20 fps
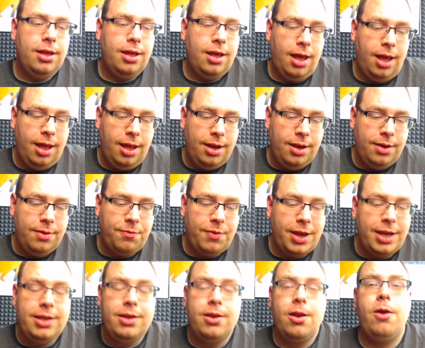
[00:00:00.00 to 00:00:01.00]
And
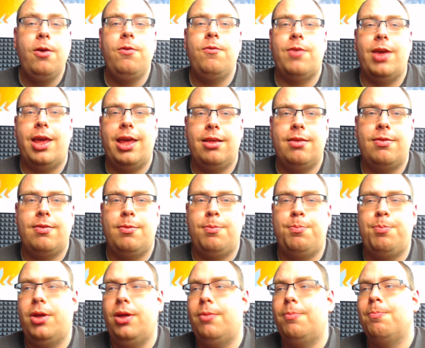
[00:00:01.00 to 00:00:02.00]
they know this,
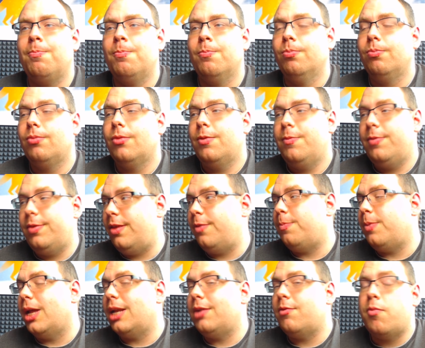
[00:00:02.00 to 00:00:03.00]
but this is
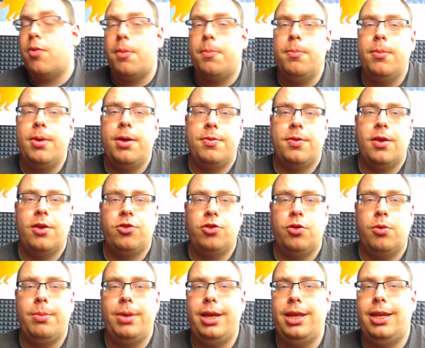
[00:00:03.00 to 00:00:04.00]
part of the problem with
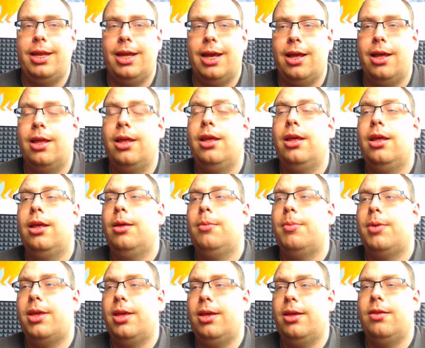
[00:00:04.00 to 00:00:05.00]
social media,
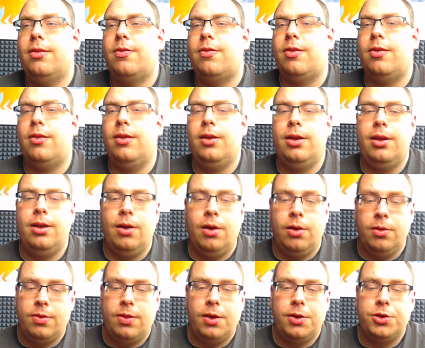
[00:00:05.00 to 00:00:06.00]
because
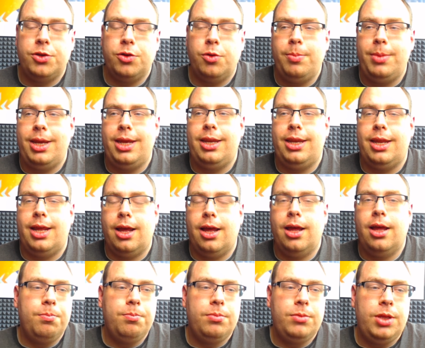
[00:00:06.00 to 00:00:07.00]
on social
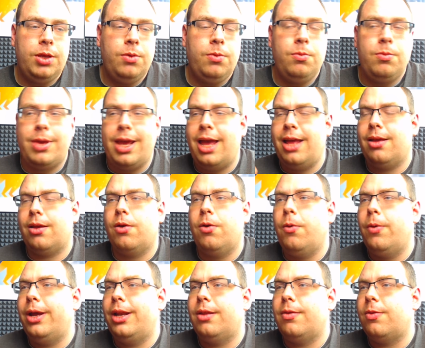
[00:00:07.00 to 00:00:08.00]
media, you get
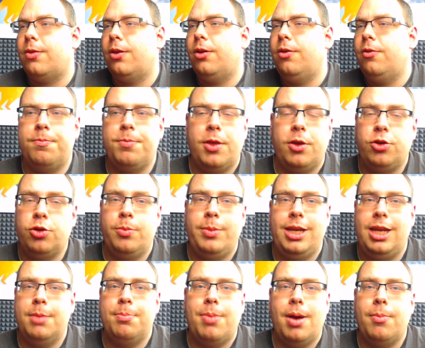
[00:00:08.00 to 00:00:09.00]
caught in a sort of social
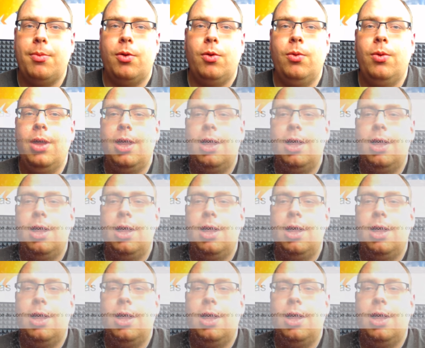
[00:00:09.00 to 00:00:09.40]
media bubble.